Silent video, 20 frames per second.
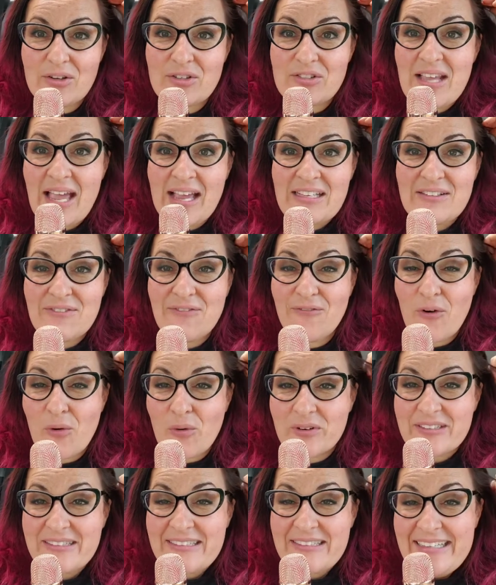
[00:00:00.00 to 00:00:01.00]
and they were size
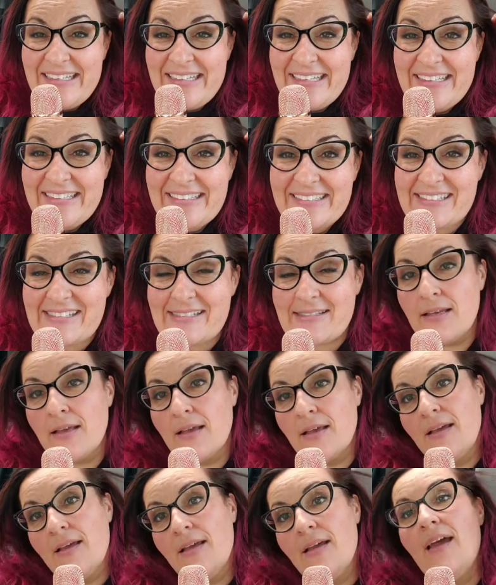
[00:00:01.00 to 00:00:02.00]
fourteens.
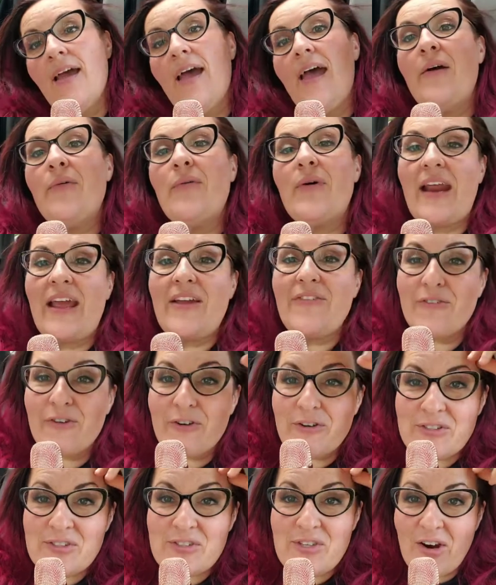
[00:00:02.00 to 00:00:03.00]
And when I
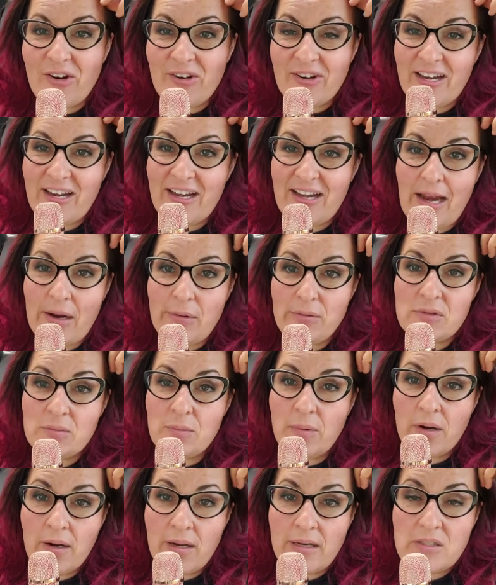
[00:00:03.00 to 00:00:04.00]
first started, I was
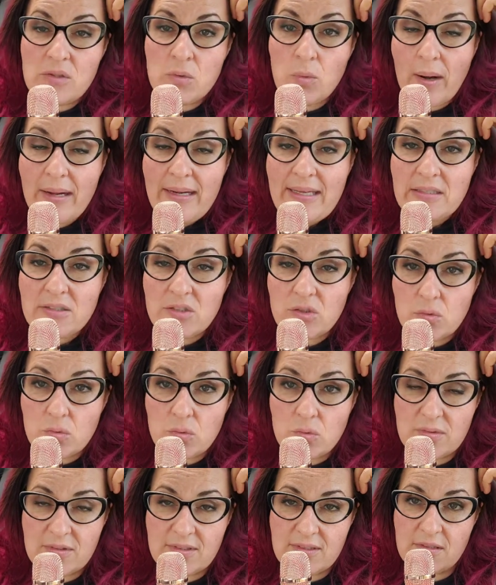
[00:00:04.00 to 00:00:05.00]
wearing
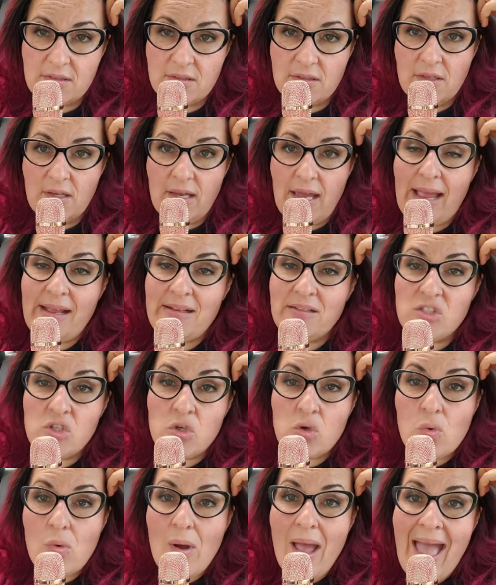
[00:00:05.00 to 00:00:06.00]
twenty-twos and
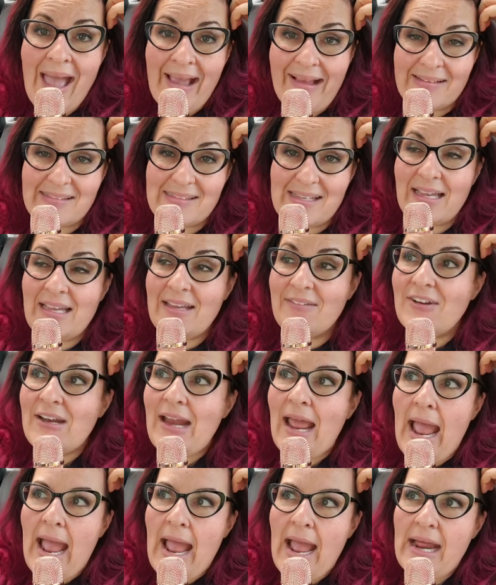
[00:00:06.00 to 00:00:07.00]
two X. I even
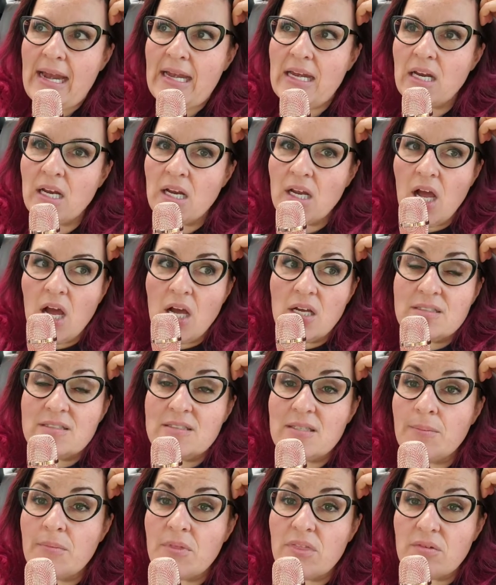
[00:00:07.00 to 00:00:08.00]
had
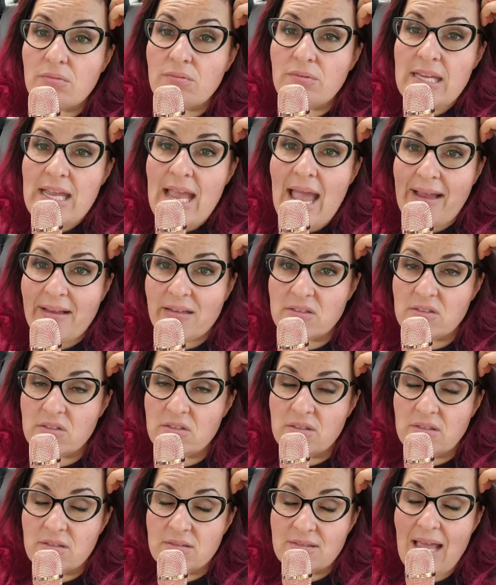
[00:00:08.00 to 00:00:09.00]
some three
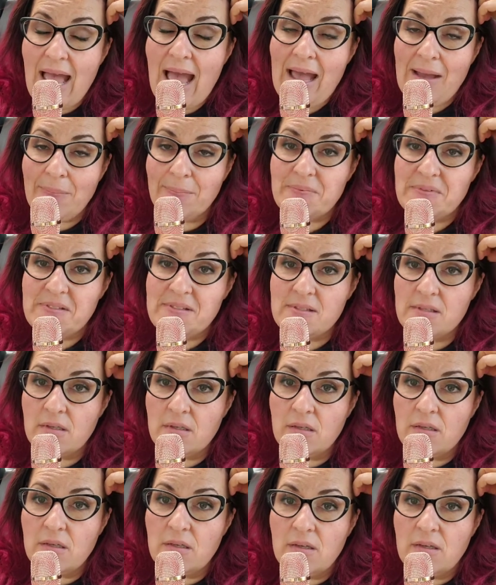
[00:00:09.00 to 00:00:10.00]
X tops.